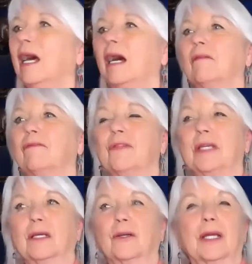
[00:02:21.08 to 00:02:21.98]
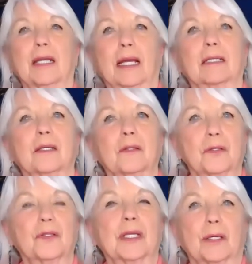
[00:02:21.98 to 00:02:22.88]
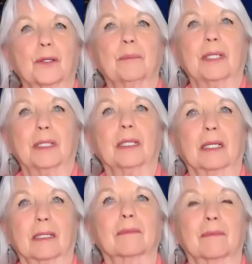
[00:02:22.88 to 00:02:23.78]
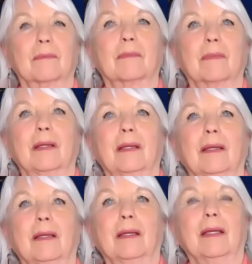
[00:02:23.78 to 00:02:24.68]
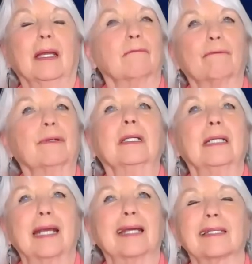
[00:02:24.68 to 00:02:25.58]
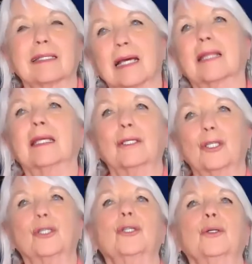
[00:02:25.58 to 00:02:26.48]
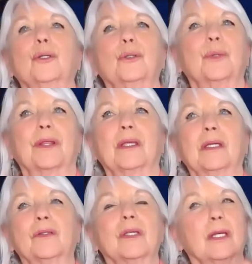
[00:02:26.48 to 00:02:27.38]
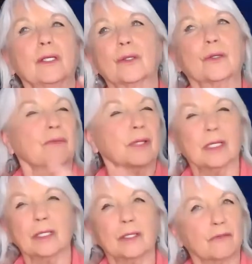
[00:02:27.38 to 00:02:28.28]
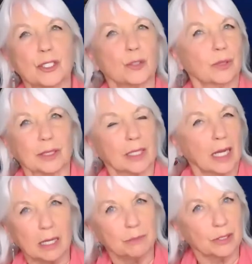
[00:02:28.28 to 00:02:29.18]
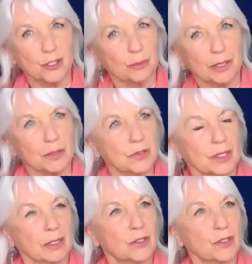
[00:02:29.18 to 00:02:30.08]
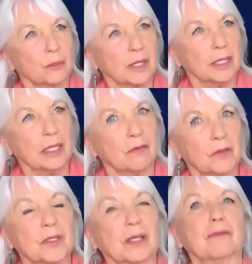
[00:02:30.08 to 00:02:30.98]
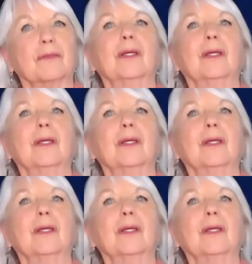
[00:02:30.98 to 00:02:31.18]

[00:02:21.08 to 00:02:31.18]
of the interconnectedness, the inner being. It really has nothing to do with these sort of individual accomplishments that so many of us have